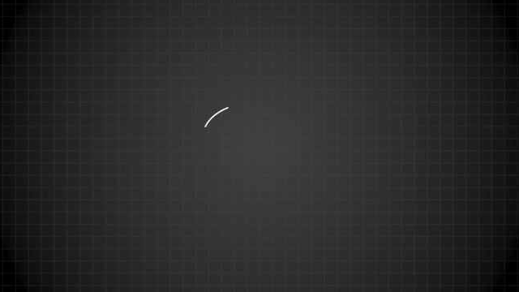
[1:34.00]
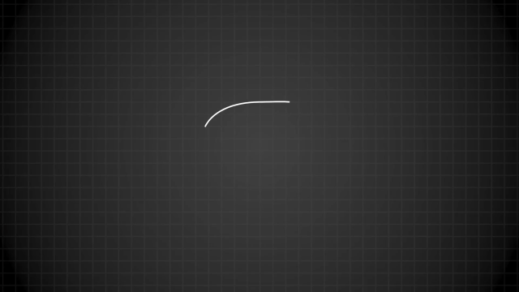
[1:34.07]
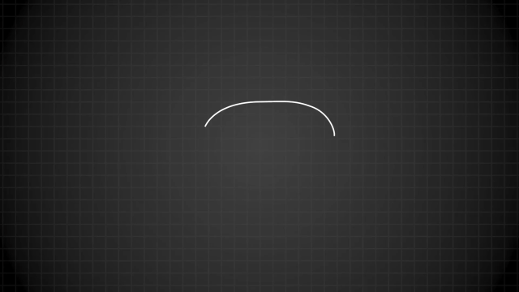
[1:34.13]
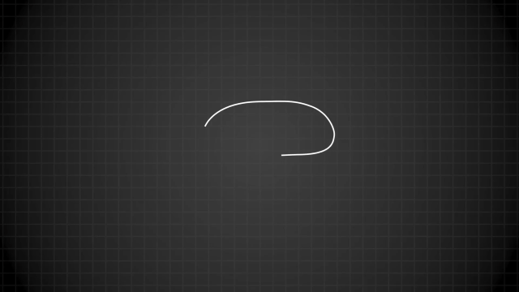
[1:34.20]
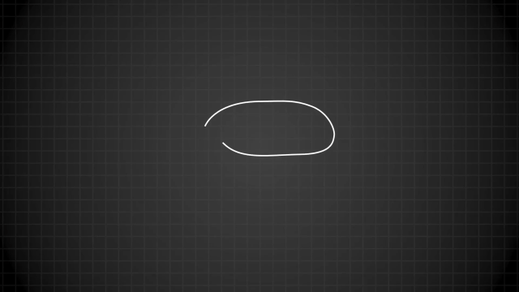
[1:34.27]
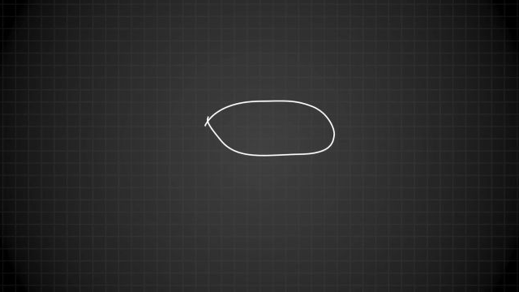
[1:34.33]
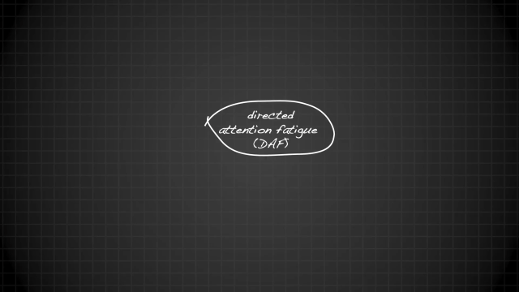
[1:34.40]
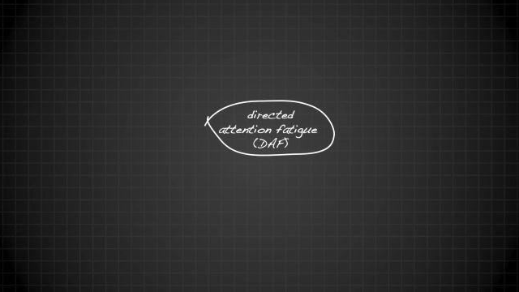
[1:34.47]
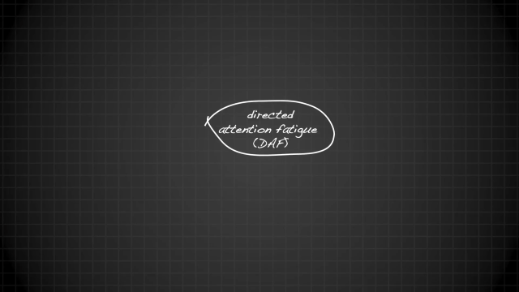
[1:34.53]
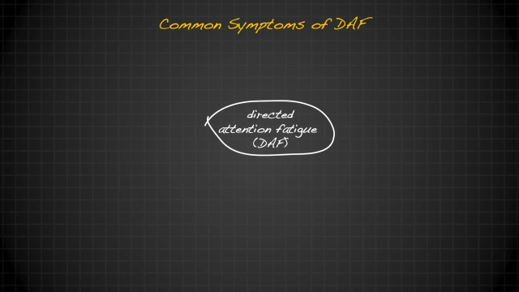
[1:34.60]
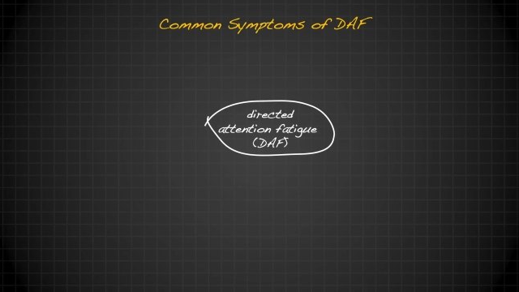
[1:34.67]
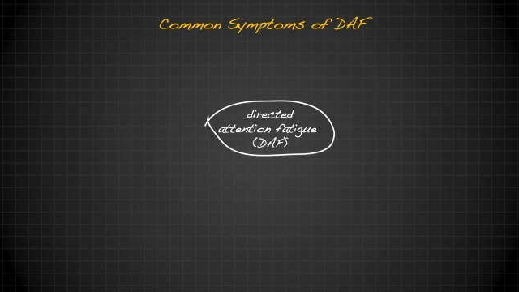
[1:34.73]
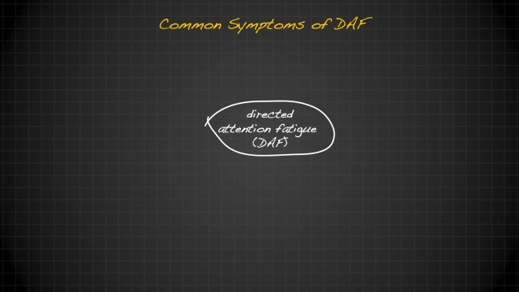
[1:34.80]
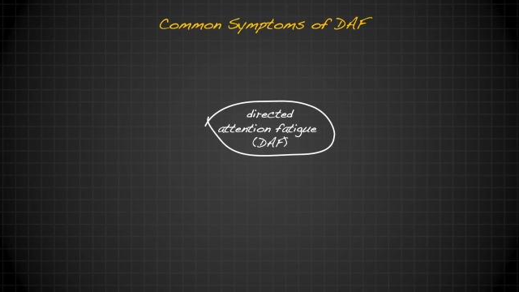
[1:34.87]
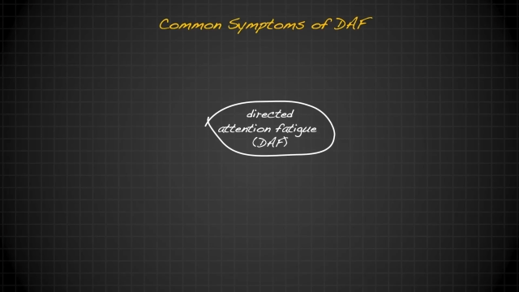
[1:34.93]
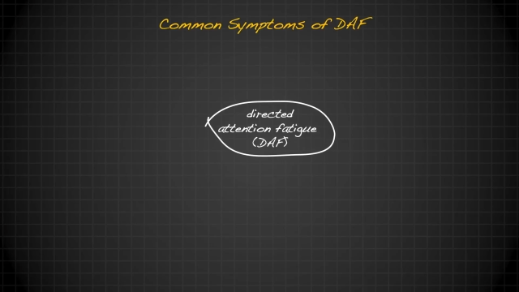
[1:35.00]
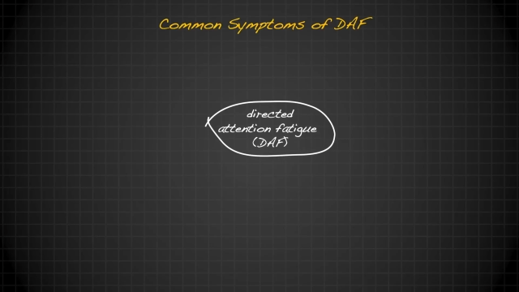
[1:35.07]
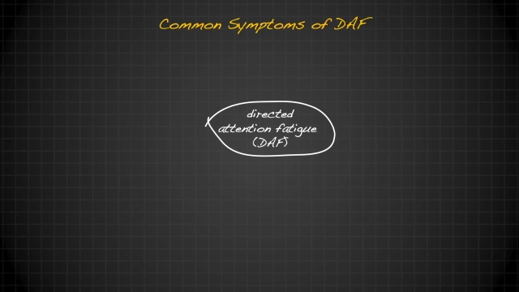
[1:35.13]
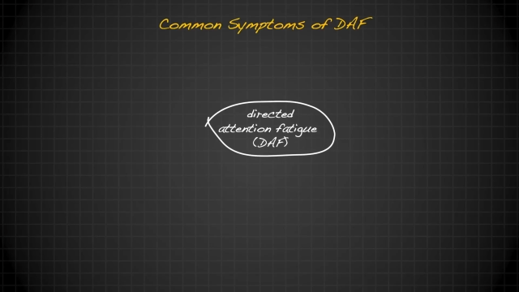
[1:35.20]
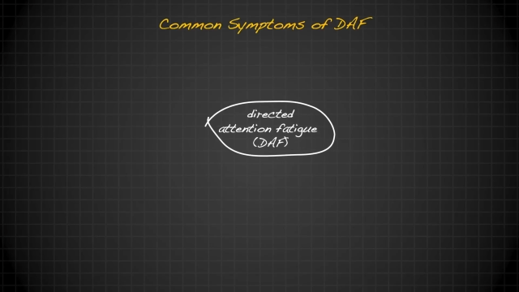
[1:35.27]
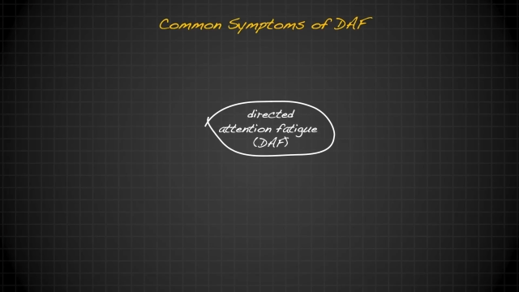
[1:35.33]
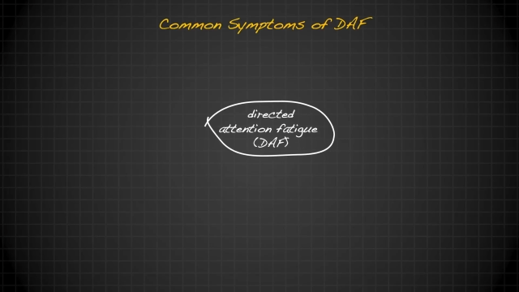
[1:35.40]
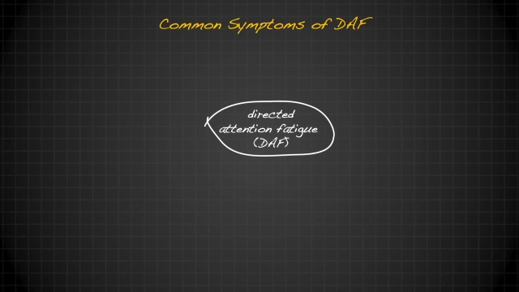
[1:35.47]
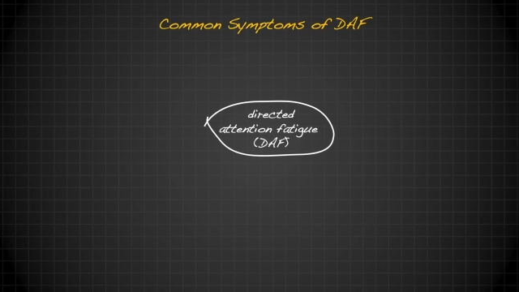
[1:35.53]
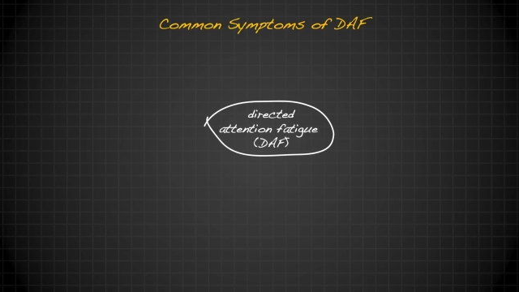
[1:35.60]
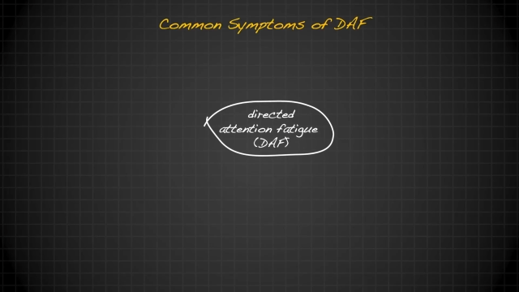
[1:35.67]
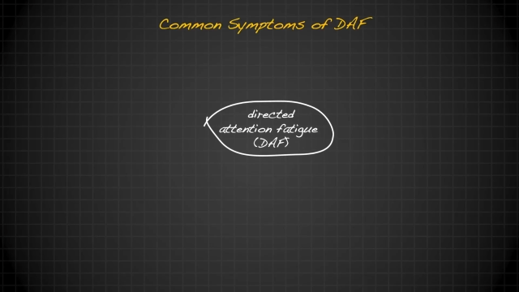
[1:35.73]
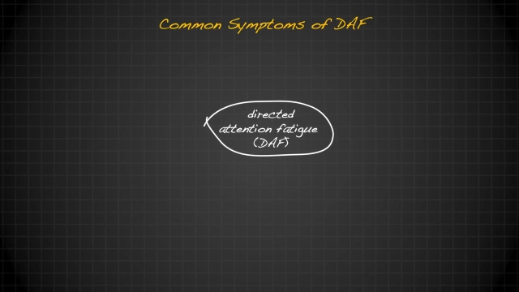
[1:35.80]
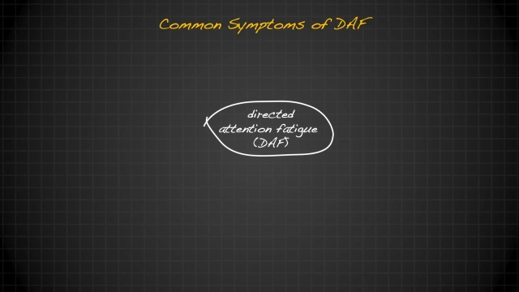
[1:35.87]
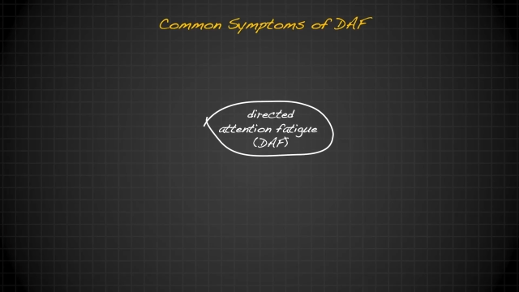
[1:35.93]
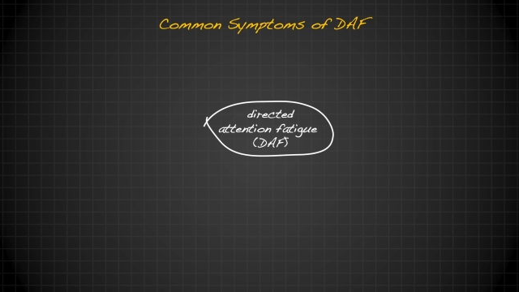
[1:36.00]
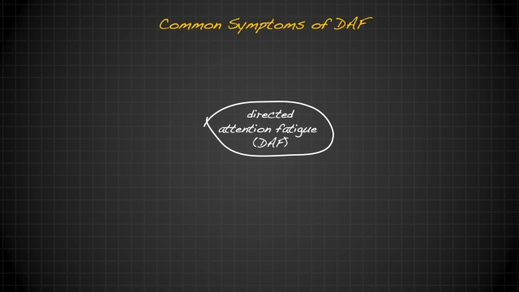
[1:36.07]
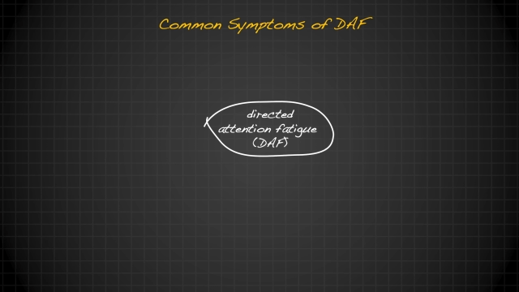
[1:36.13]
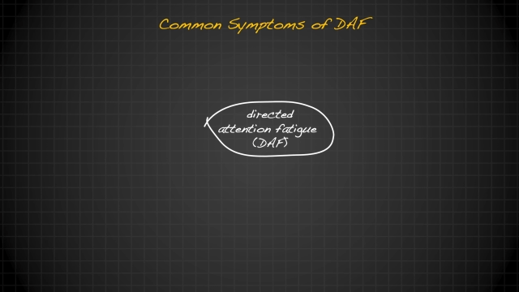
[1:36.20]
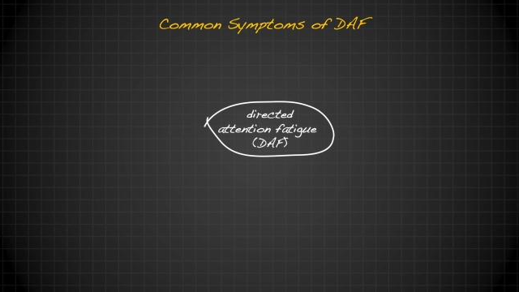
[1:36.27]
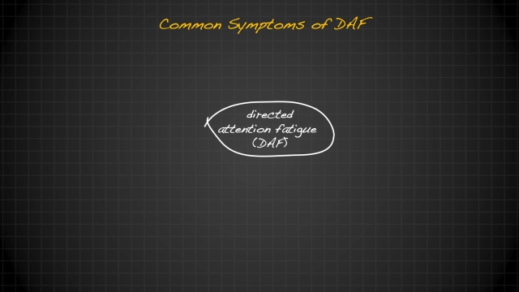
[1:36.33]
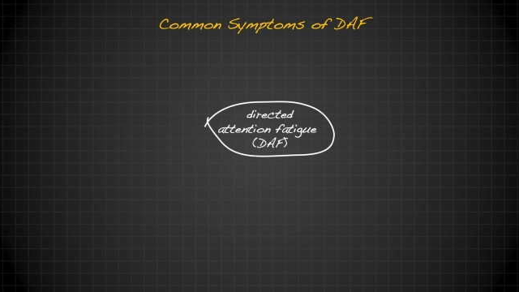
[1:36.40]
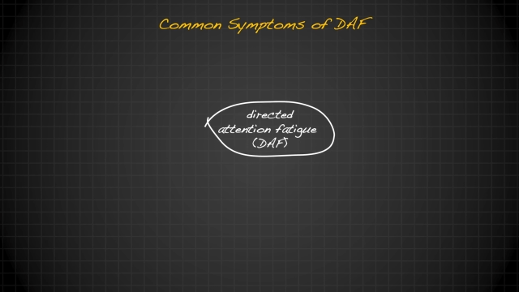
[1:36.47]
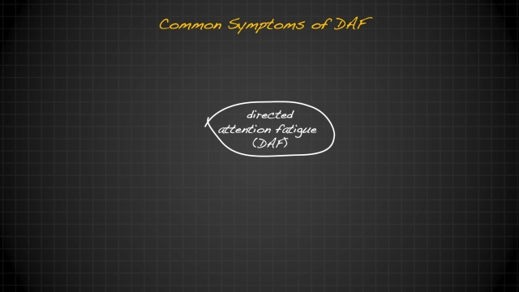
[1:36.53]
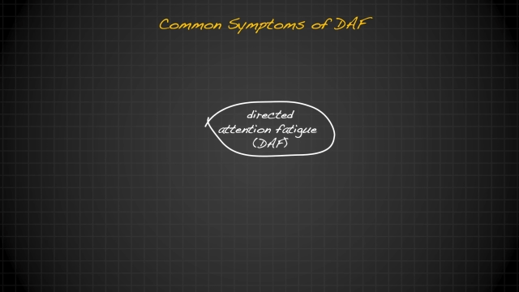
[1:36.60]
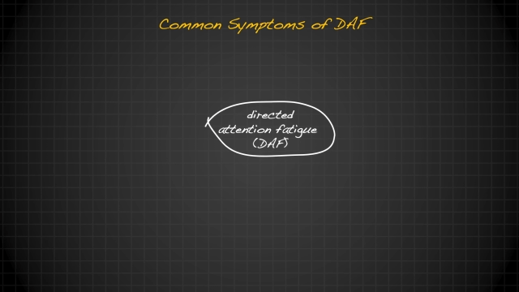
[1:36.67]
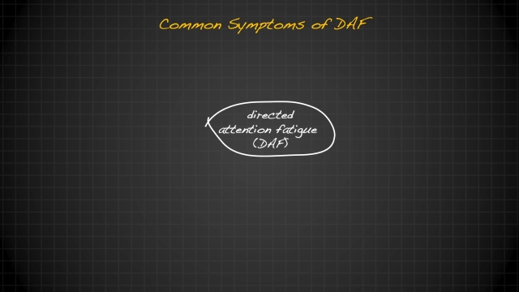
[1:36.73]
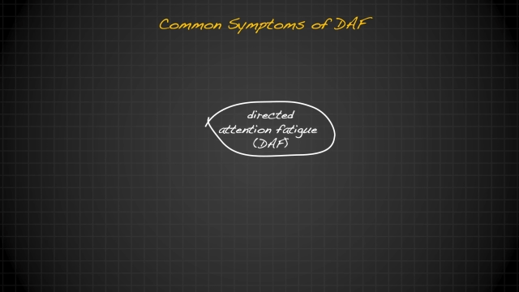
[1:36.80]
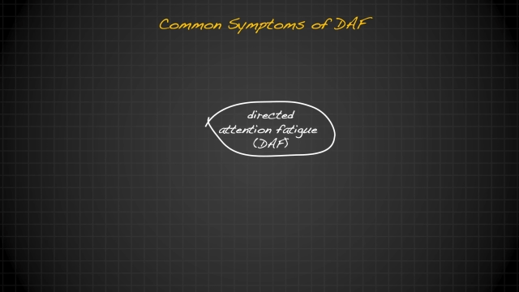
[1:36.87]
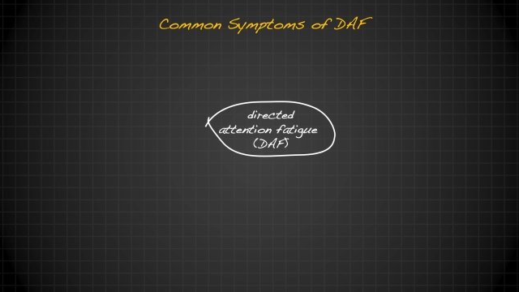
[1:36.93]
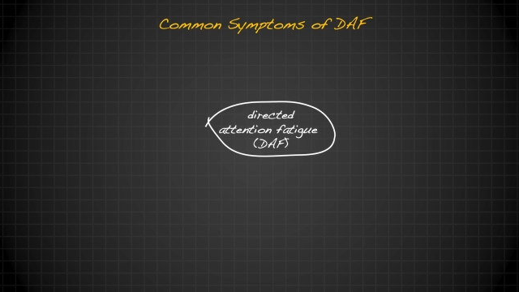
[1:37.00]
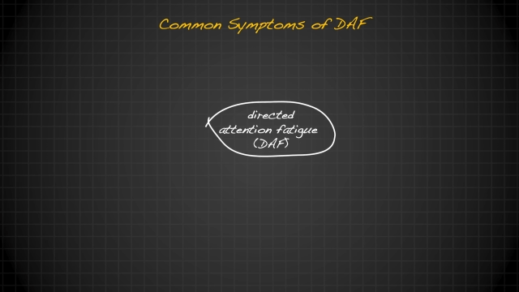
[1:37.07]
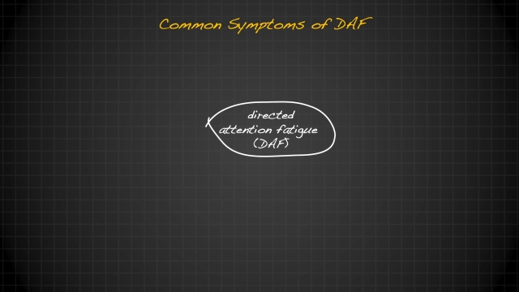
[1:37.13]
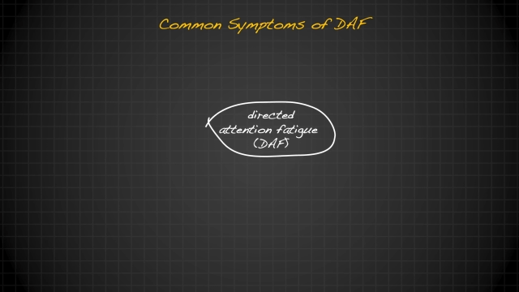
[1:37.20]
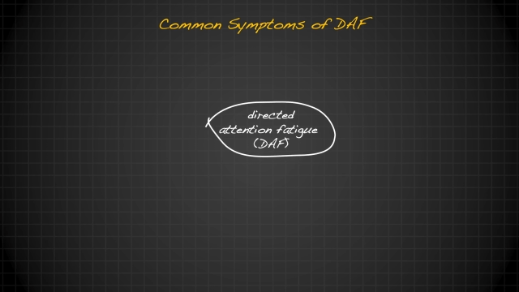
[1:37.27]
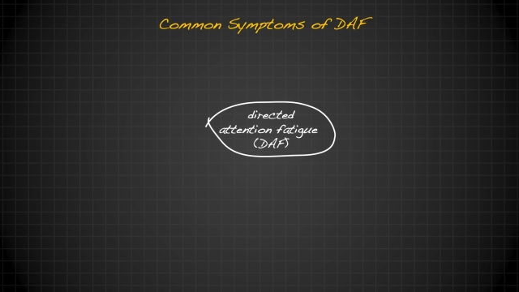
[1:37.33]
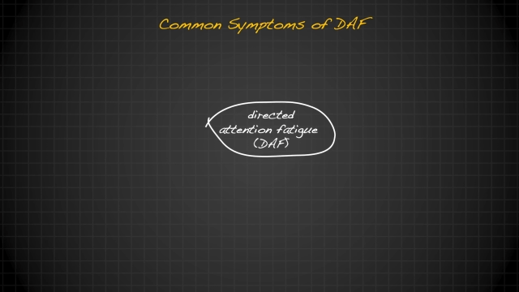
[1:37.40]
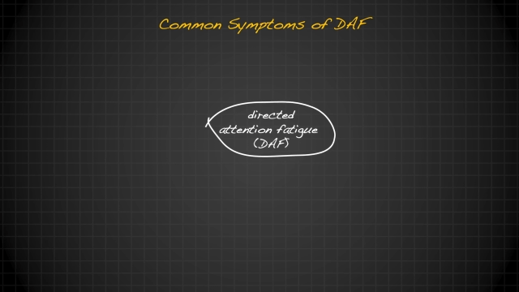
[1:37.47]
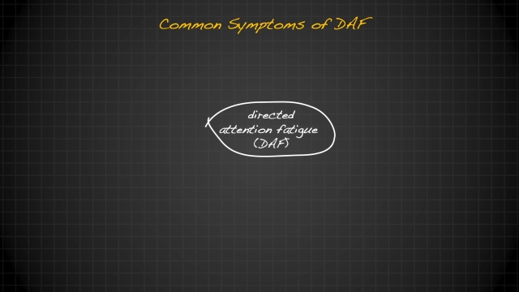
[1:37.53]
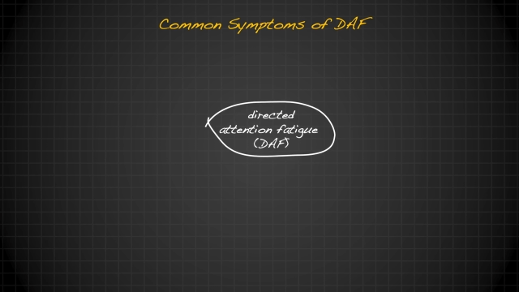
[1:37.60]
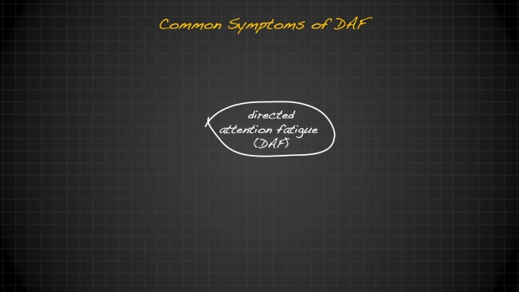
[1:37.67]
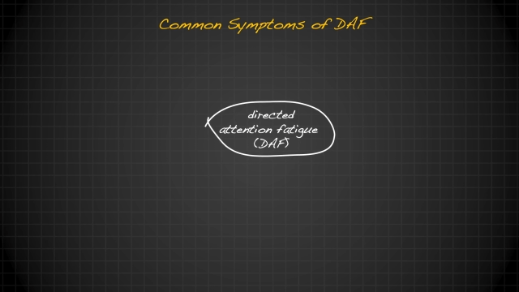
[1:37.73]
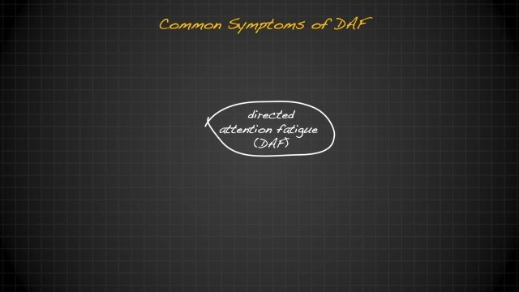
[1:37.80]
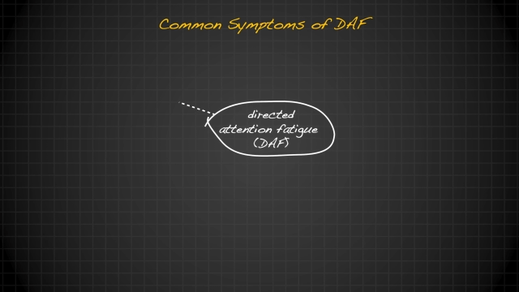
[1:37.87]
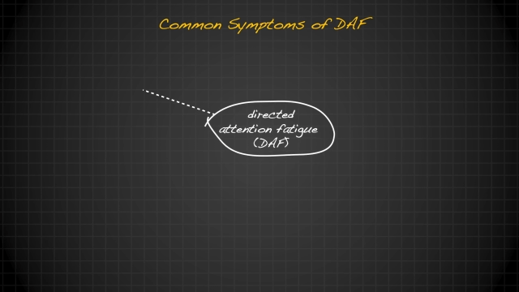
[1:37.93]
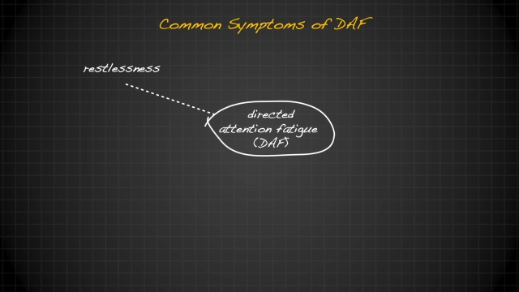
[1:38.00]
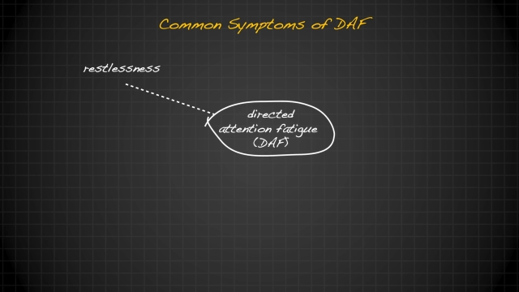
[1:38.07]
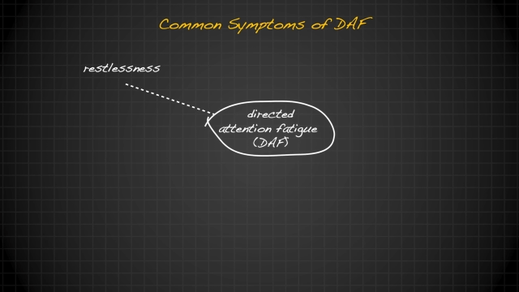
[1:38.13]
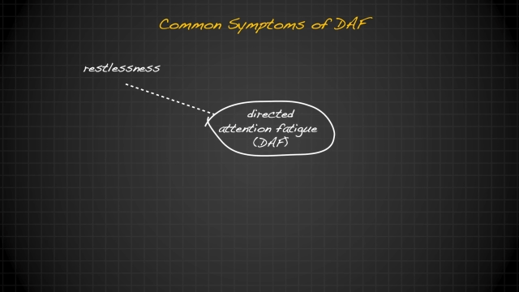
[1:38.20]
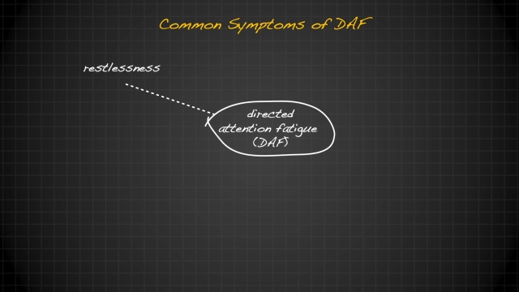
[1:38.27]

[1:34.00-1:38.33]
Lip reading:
No face is visible, so there are no lips to read.